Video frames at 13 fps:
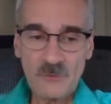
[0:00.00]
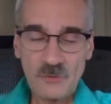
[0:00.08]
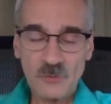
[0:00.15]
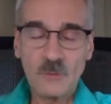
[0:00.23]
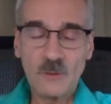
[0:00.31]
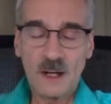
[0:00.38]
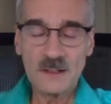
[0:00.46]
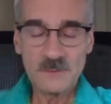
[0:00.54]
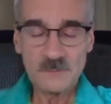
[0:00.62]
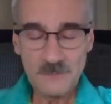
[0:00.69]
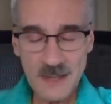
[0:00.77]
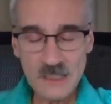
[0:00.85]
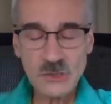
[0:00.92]
to un
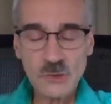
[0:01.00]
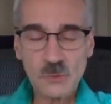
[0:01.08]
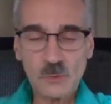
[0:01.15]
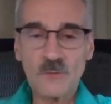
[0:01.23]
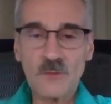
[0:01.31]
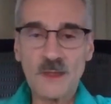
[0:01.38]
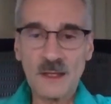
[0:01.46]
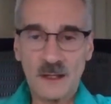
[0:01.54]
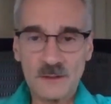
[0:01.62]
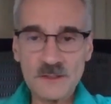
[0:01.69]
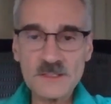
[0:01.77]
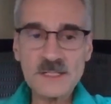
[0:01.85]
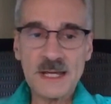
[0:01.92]
make sure they
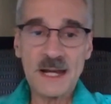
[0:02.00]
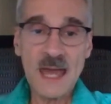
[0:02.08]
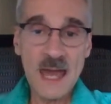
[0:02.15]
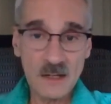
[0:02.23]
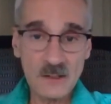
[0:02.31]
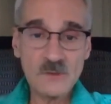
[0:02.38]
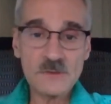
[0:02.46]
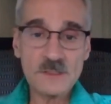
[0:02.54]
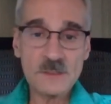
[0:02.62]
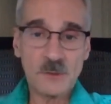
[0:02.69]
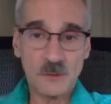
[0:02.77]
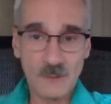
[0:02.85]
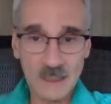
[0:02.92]
understand how to use
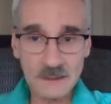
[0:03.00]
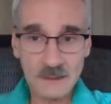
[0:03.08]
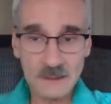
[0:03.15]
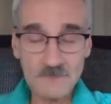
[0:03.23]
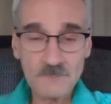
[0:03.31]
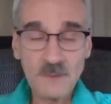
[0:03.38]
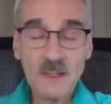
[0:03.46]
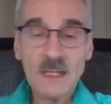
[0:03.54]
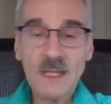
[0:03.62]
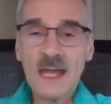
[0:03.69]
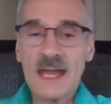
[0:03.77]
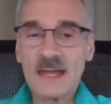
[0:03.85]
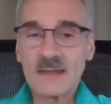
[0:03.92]
them correctly.
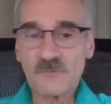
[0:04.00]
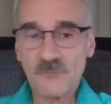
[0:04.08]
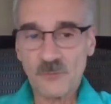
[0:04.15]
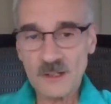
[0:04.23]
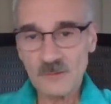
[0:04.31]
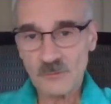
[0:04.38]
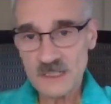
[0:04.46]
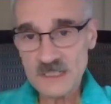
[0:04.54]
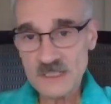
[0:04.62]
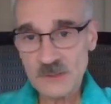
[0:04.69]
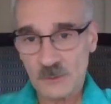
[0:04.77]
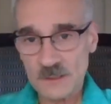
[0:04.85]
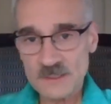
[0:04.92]
And the free
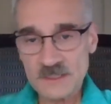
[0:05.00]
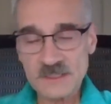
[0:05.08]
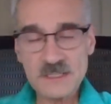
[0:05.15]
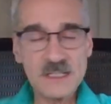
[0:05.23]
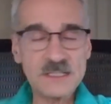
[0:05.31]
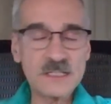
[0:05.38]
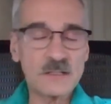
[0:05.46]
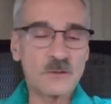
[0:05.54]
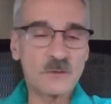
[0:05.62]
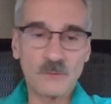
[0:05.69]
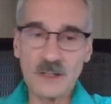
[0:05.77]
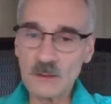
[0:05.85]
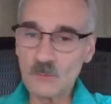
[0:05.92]
resources is a
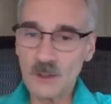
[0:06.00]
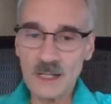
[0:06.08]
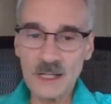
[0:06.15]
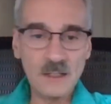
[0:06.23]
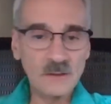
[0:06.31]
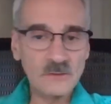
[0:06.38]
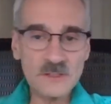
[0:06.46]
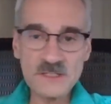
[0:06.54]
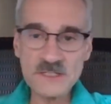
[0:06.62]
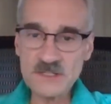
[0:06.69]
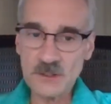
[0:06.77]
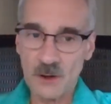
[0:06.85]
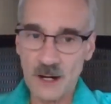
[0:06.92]
great way to
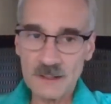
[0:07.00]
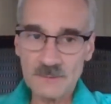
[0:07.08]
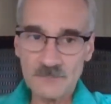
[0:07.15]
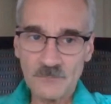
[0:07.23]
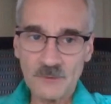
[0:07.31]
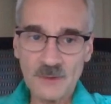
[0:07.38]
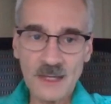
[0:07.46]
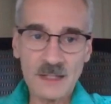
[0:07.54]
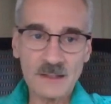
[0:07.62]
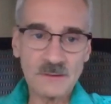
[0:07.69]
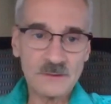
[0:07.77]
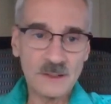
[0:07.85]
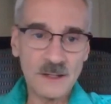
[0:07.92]
start with
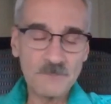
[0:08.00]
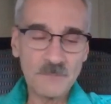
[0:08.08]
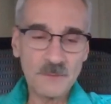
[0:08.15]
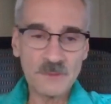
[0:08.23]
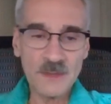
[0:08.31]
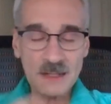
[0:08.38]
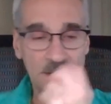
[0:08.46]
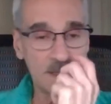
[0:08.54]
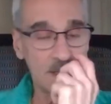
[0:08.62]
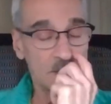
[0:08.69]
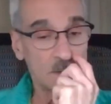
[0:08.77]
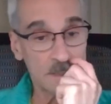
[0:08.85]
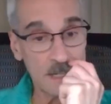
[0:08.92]
that uh, that
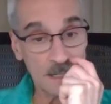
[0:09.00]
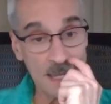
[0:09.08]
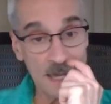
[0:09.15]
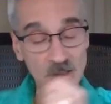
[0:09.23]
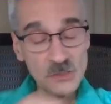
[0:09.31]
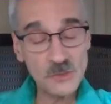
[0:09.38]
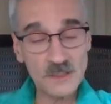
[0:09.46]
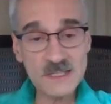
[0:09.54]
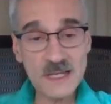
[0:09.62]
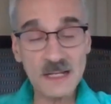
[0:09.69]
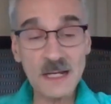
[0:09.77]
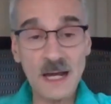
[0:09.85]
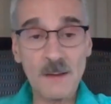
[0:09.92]
link to candlecharts
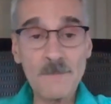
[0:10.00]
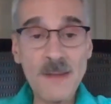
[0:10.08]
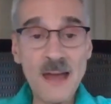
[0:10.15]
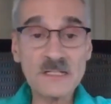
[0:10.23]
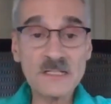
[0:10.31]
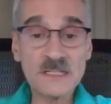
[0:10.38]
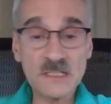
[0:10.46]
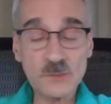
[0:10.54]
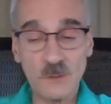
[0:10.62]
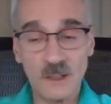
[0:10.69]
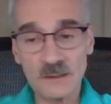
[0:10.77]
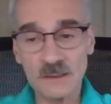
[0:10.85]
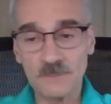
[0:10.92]
dot com backslash
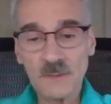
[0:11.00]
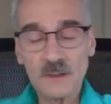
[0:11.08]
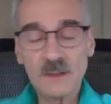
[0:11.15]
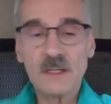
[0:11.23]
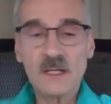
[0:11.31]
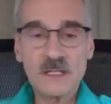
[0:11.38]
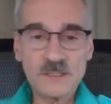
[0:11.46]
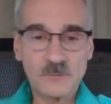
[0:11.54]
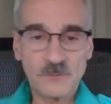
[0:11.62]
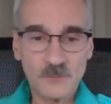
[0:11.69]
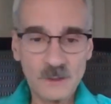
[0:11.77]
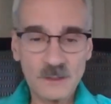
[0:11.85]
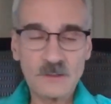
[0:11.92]
welcome. It's a
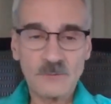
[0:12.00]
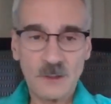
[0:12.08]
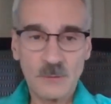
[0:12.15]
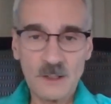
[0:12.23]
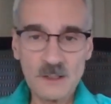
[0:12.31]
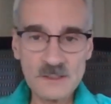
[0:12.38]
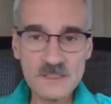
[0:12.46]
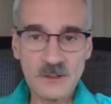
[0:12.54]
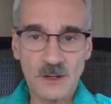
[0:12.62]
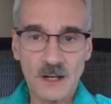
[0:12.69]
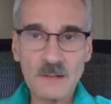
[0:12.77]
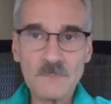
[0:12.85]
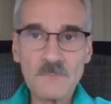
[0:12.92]
really great way to
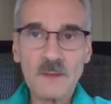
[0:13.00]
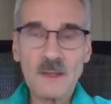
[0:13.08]
start.